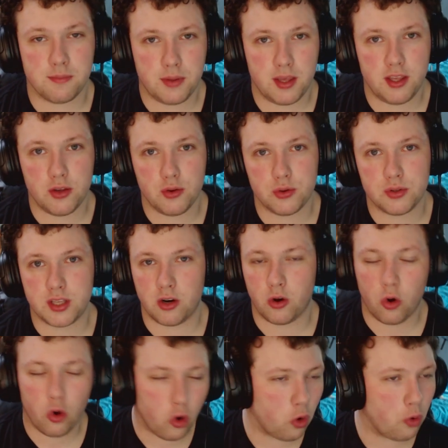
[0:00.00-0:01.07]
can be used in
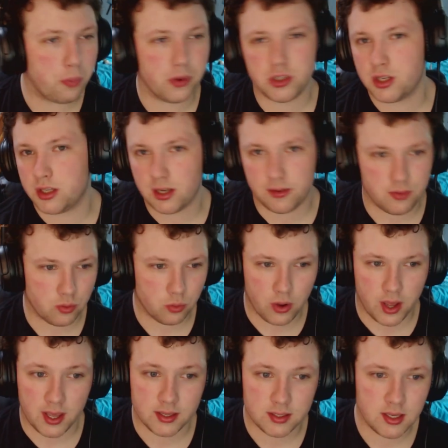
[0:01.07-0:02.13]
a whole bunch of different
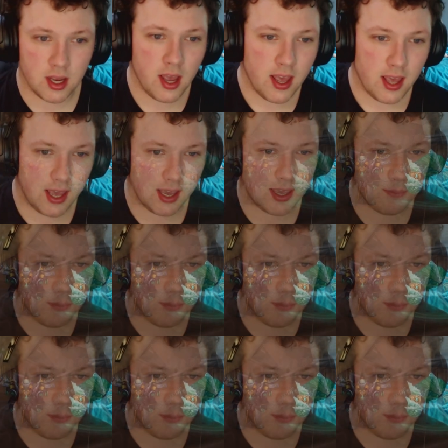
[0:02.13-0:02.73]
ways. It